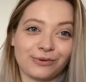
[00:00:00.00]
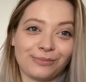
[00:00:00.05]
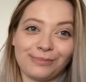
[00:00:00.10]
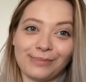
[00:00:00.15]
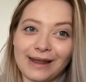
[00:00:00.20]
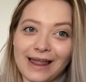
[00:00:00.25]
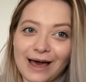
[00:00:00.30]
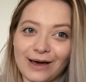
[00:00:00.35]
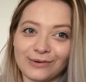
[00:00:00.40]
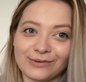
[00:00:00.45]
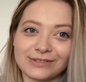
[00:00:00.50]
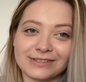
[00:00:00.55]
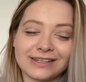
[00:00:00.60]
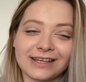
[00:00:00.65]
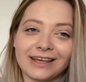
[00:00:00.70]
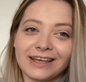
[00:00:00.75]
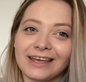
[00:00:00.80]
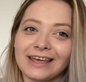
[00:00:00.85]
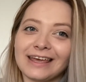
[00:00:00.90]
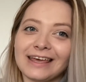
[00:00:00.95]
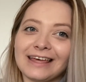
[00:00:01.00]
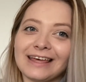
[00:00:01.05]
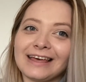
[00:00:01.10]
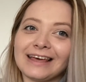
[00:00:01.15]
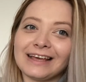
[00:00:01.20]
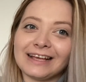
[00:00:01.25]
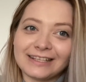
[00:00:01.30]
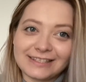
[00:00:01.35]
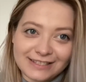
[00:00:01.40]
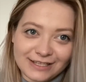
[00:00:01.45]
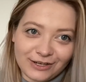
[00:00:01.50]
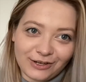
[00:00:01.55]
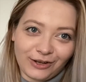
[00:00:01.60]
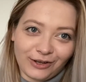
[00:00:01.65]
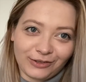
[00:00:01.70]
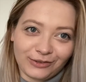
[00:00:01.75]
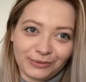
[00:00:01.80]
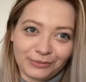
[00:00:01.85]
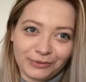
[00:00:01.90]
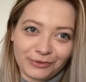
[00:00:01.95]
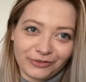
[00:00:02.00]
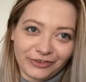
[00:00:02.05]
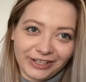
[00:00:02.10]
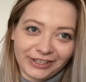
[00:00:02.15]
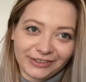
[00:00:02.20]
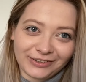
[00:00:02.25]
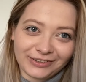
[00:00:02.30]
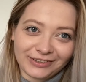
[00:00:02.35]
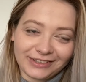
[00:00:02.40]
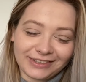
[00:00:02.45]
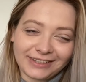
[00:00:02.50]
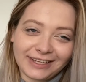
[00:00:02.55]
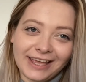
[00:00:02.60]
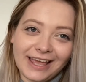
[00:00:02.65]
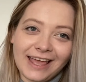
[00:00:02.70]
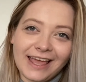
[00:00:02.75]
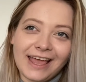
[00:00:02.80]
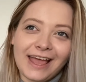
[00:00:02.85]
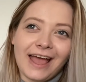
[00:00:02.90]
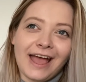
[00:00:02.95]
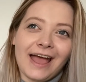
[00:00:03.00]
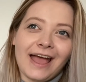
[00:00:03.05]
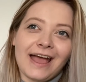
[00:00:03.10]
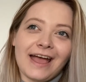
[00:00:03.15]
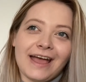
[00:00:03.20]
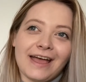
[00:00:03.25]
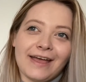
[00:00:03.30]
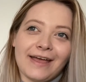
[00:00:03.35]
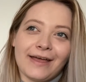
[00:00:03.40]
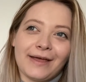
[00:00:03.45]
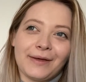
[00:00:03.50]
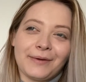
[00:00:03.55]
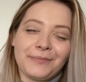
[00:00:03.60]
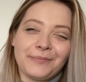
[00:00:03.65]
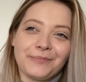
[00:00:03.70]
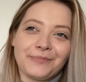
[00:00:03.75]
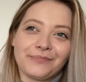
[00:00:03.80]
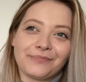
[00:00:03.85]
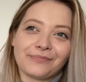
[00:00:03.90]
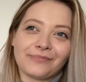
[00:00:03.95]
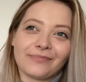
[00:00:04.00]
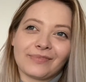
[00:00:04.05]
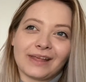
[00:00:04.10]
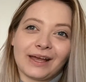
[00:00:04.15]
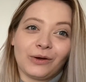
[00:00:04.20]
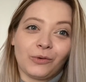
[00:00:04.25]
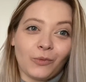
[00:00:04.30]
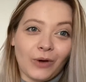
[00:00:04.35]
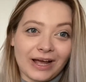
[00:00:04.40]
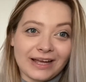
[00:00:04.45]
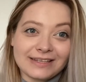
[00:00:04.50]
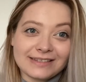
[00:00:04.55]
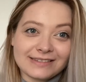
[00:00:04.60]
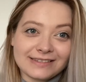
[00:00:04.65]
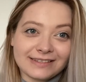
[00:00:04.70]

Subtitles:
blouse, it's still going to be wrinkled. And why is